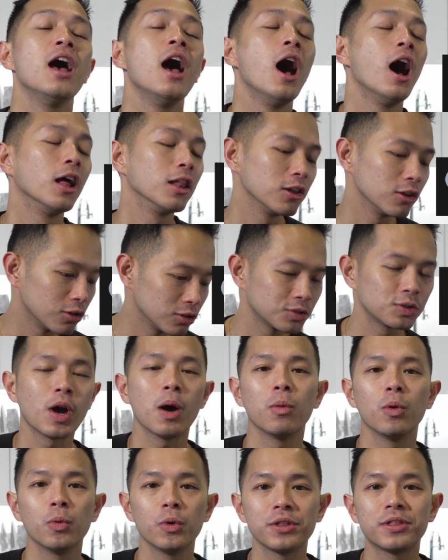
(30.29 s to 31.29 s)
a little
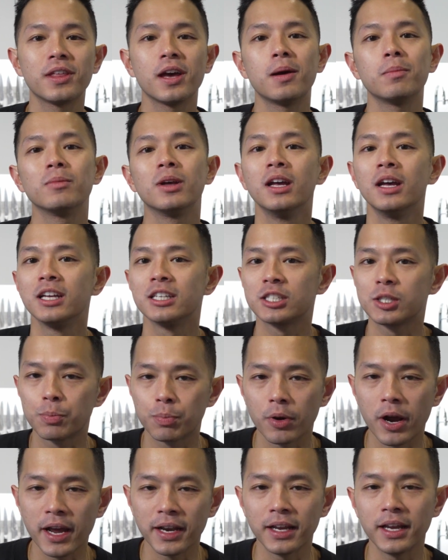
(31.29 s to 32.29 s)
trouble with them
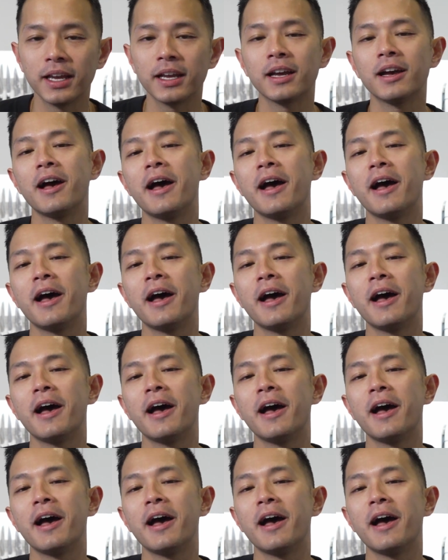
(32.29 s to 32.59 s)
spreading.